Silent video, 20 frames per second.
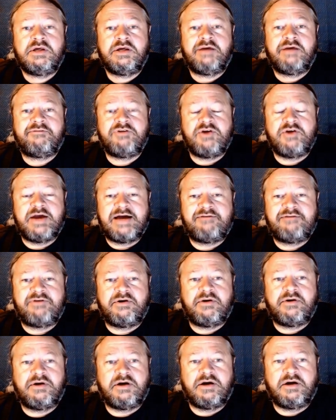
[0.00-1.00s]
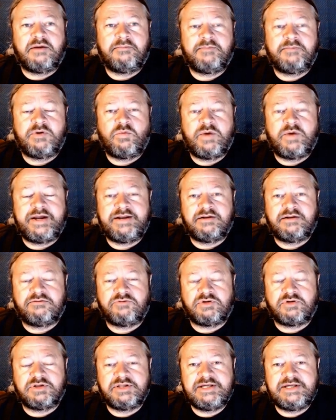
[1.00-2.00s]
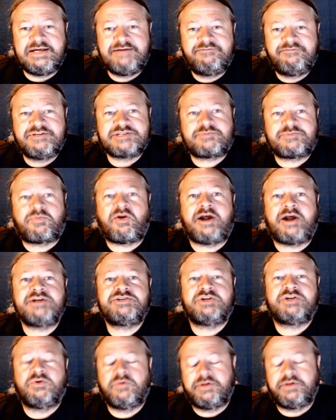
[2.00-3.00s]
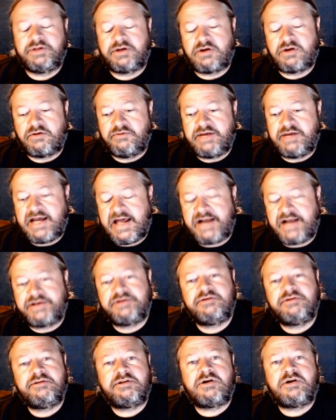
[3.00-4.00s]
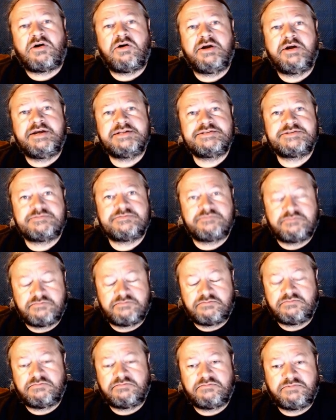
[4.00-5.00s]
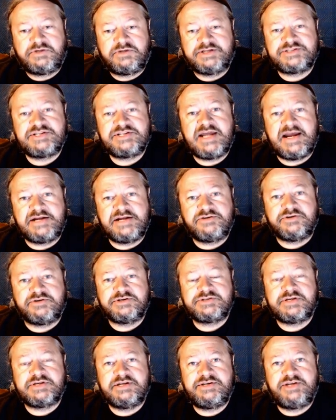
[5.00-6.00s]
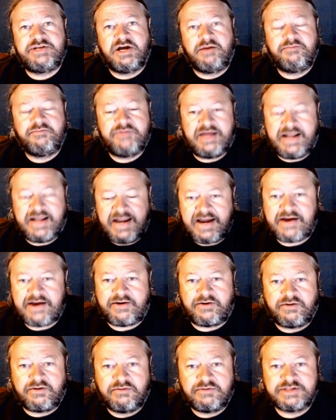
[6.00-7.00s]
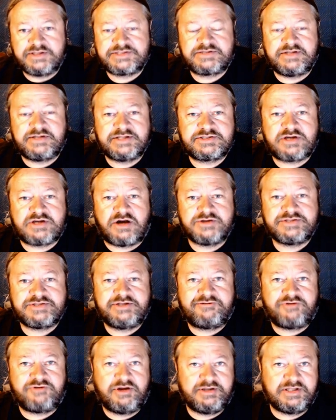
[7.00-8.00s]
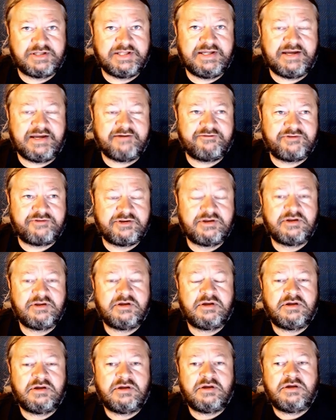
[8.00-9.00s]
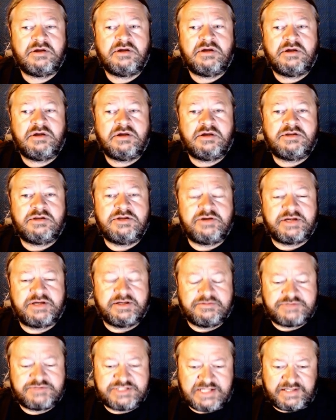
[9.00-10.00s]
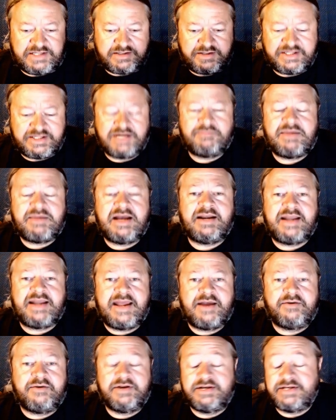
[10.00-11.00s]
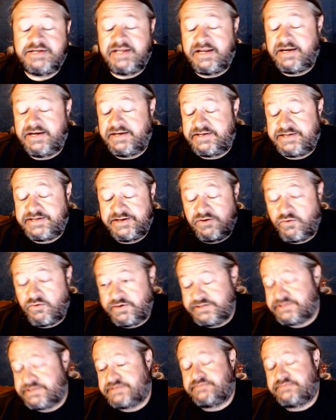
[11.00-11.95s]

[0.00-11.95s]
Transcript: if you have a, um, a way to relieve this pressure when the, car, the attitude of the car gets gets dangerous and dump that air that's, that's causing the front to lift, you can set the thing back down. And, and until we